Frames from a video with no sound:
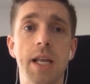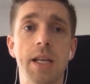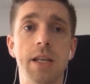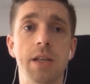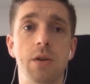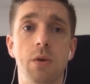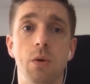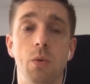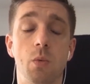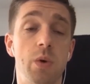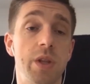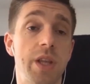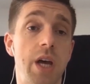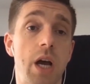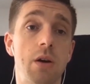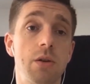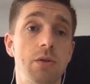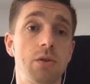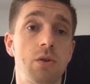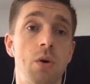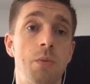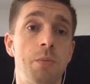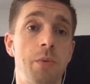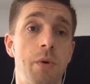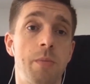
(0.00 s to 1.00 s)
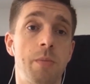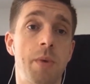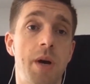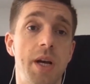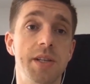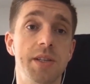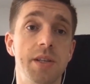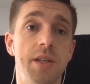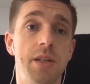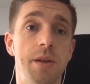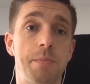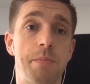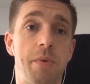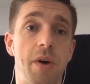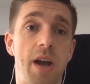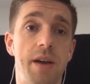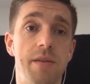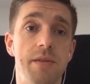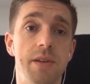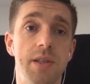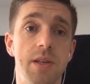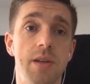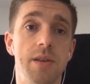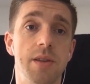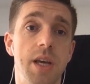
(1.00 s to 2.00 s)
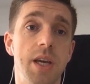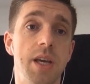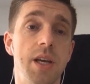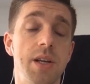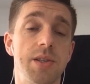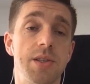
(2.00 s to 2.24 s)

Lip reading: And without compromising the privacy,